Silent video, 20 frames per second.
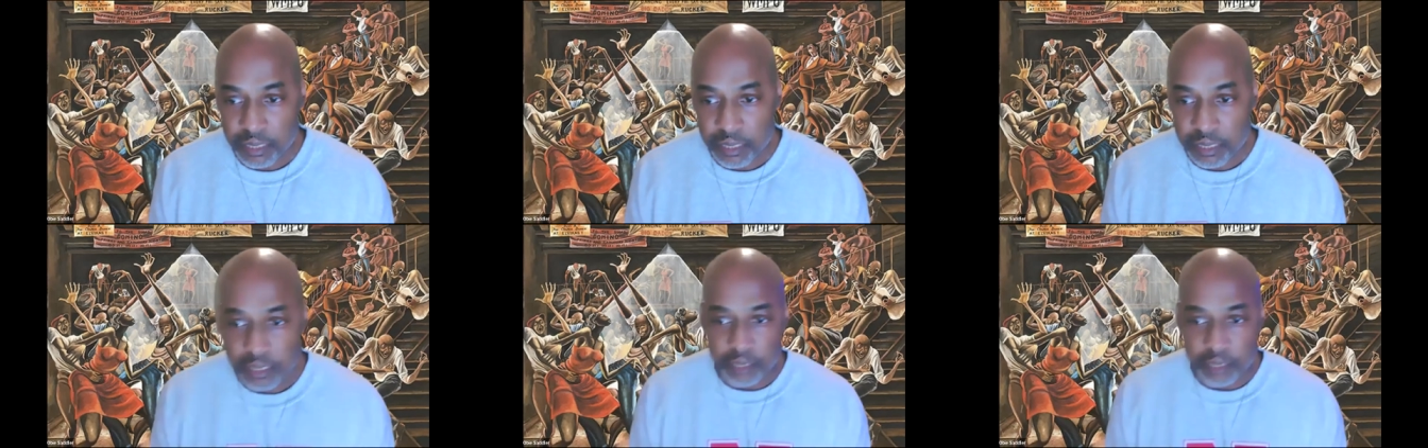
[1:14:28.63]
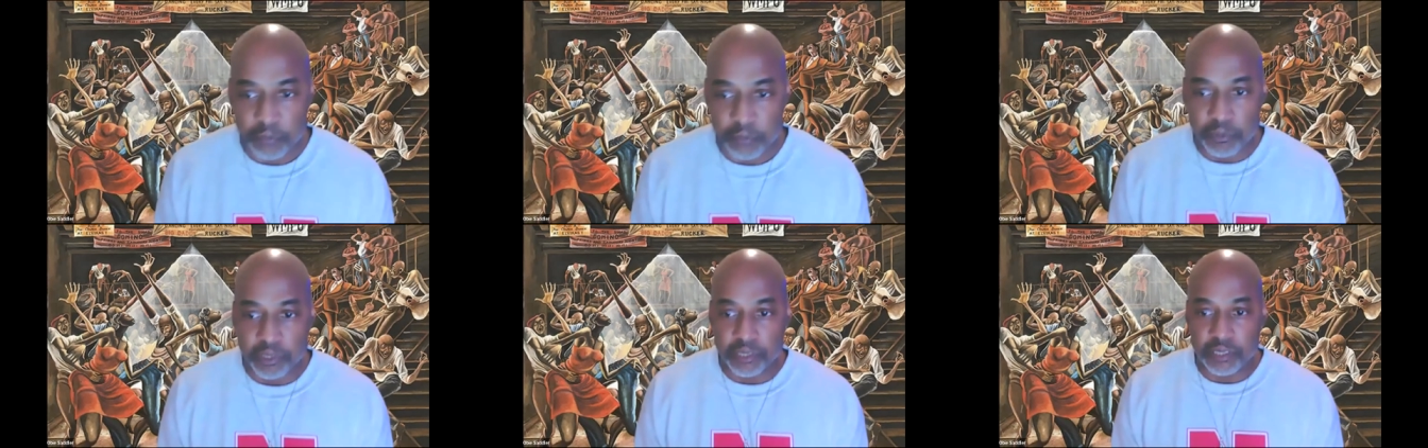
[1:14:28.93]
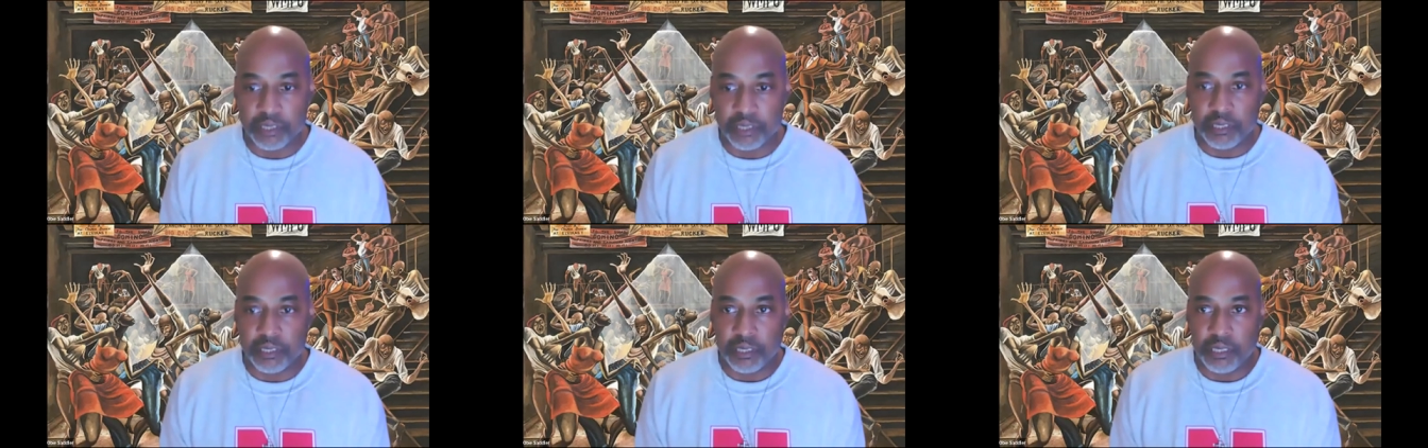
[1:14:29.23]
It
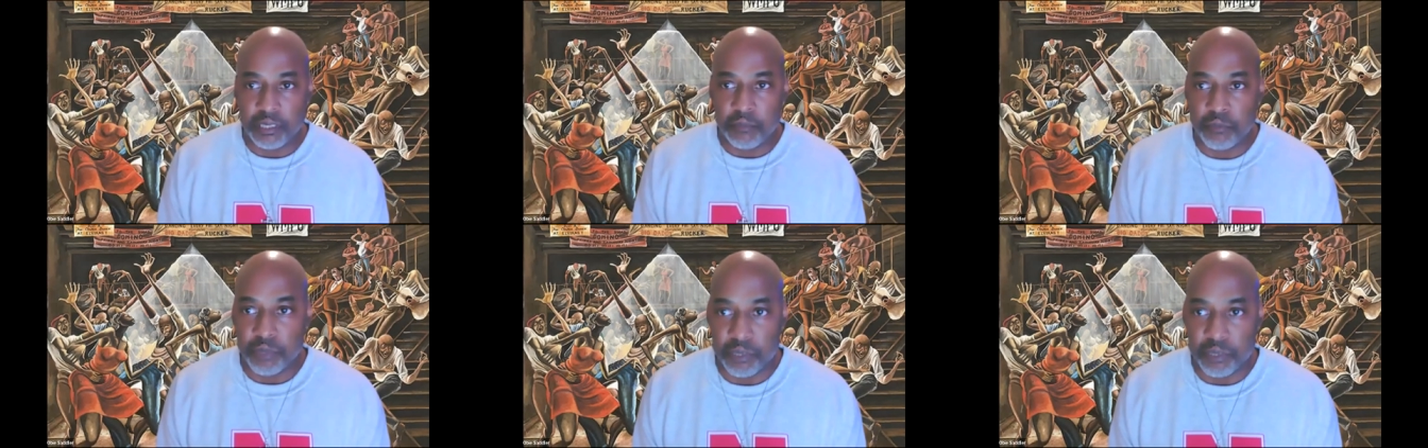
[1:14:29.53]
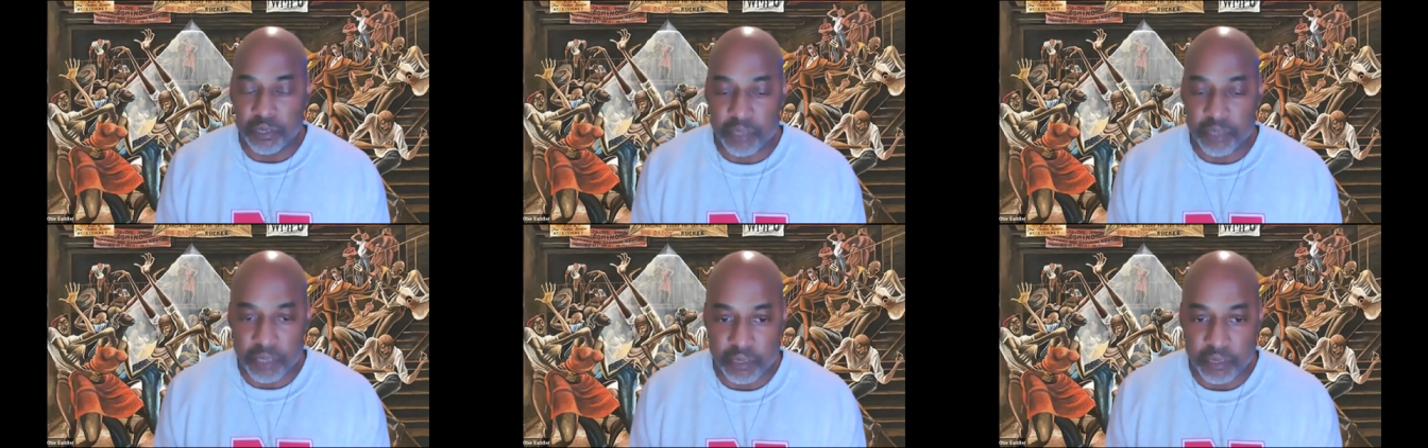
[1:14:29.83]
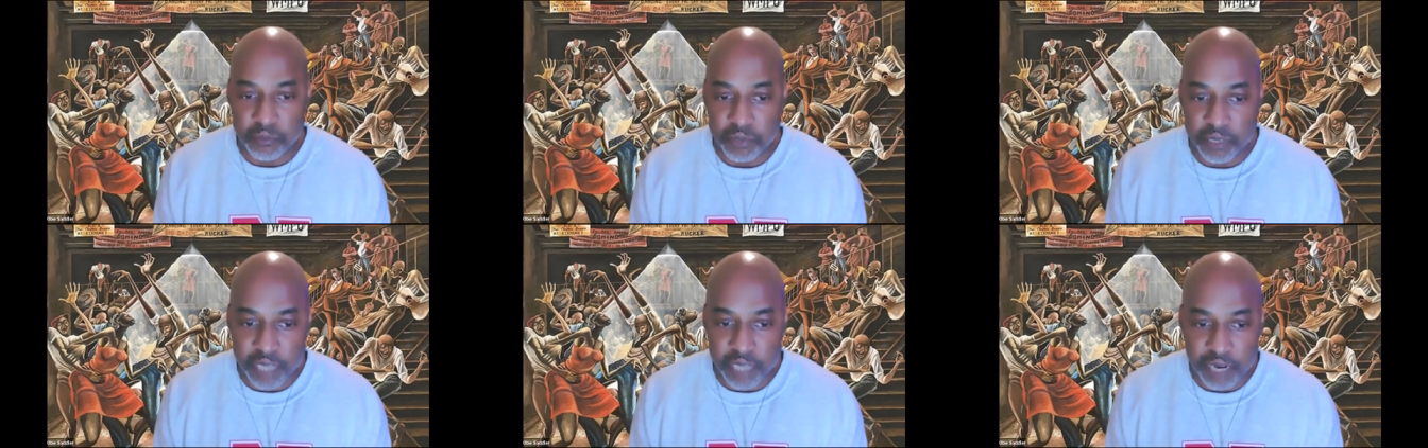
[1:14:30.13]

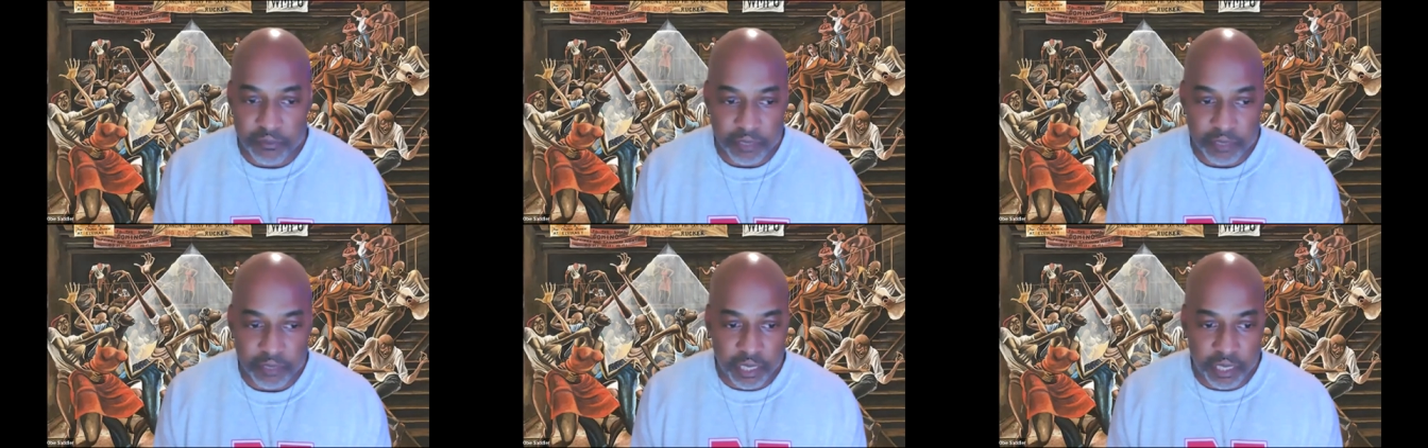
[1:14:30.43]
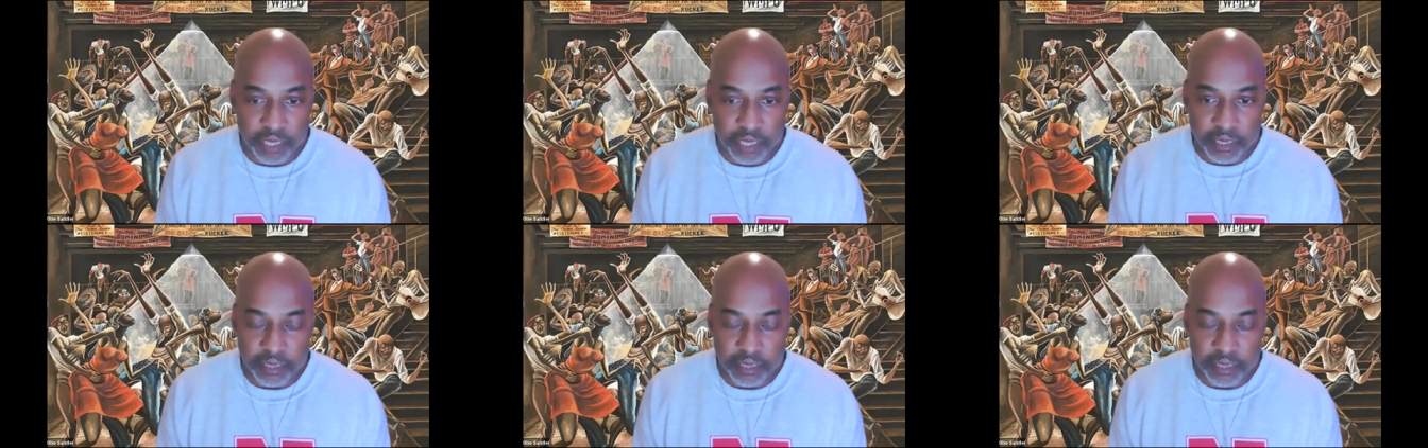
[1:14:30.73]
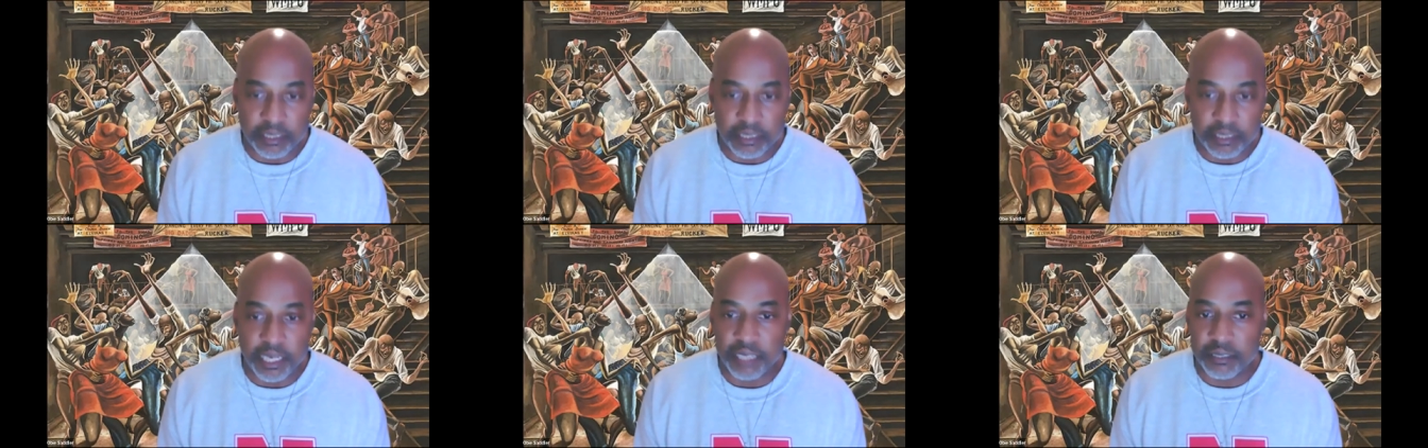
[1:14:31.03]
was after Kennedy's
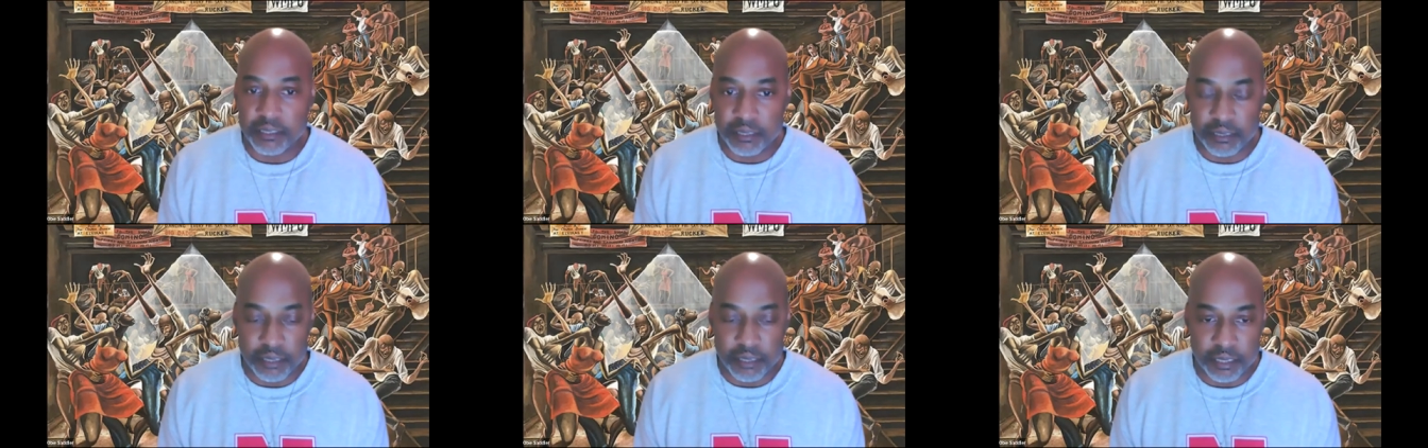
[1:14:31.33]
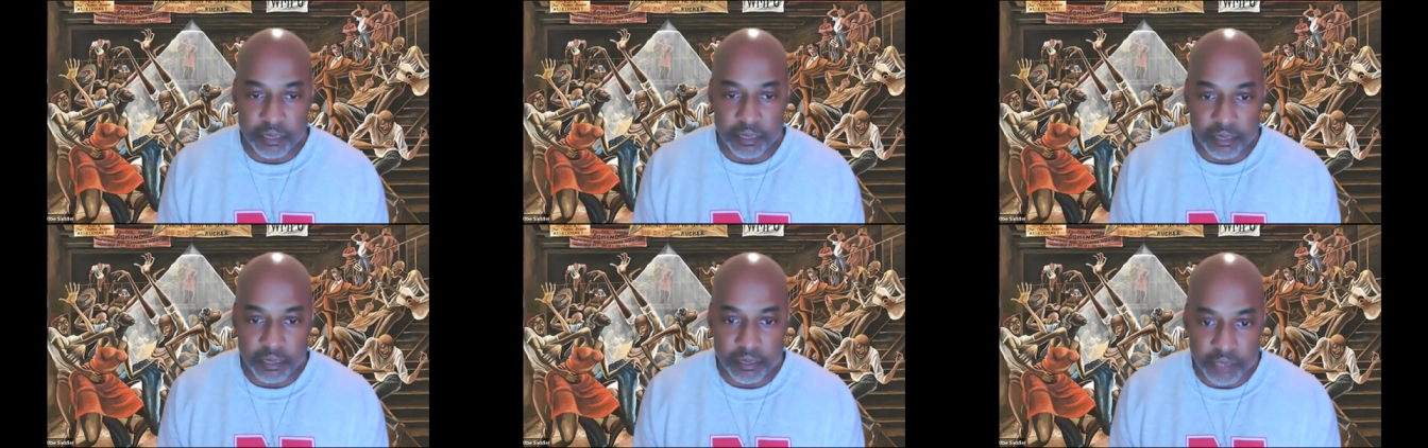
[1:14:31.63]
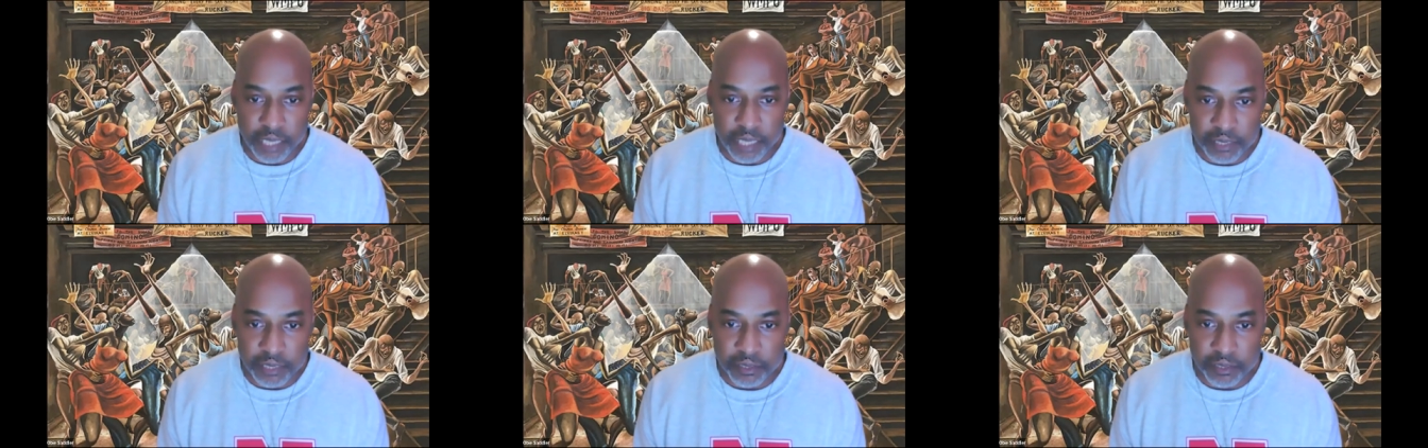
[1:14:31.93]
death that Lyndon
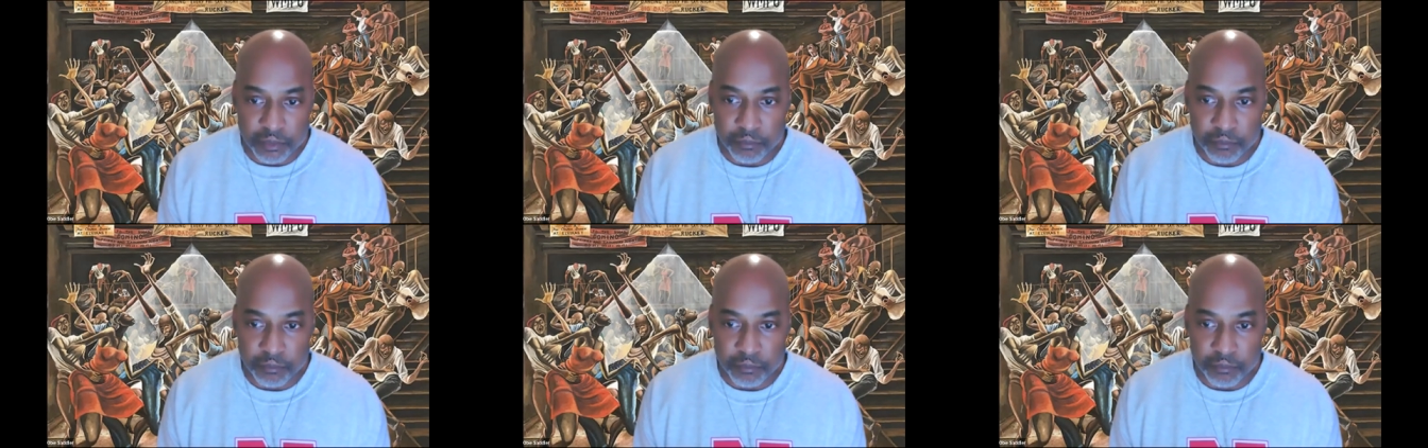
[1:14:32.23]
Johnson